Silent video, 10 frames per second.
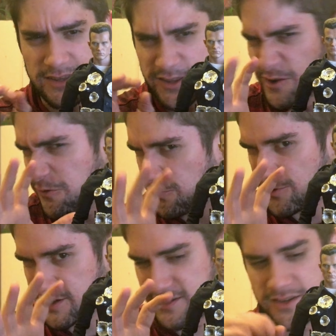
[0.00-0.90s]

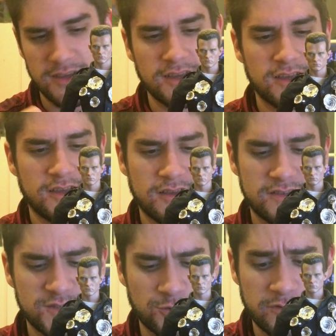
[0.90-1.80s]
different
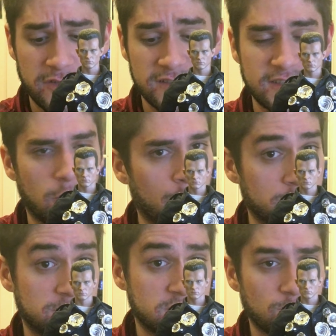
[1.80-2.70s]
sort of things that
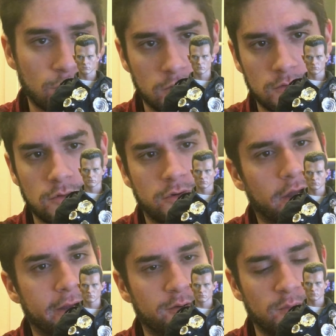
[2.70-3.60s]
aren't just Marvel or
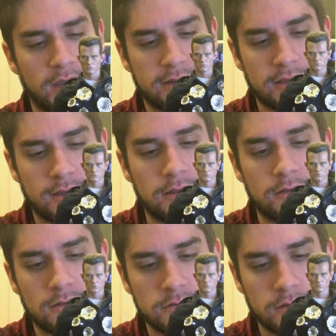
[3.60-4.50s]
Iron Man
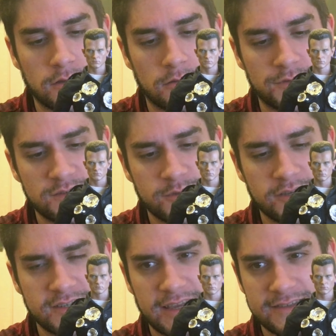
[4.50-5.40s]
again, just
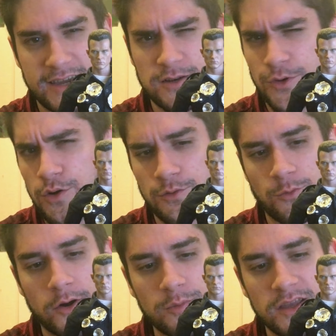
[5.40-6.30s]
because it gets kind of
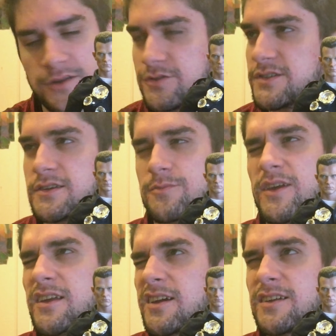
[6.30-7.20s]
overwhelming and you're just like,
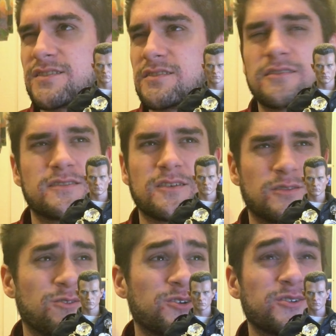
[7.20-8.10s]
man,
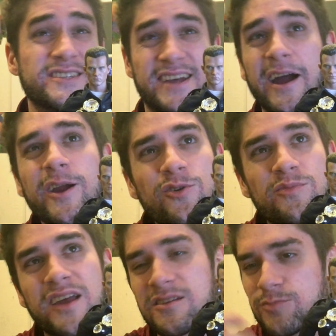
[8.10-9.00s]
look at all these Iron
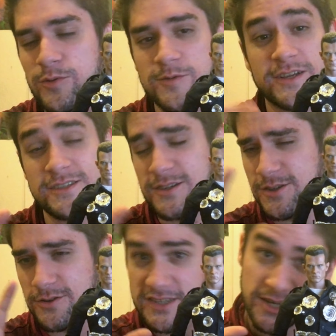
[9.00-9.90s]
Men and blah blah blah. So I
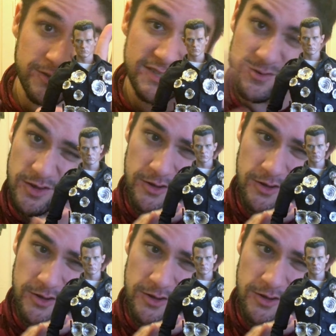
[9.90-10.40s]
started selling some of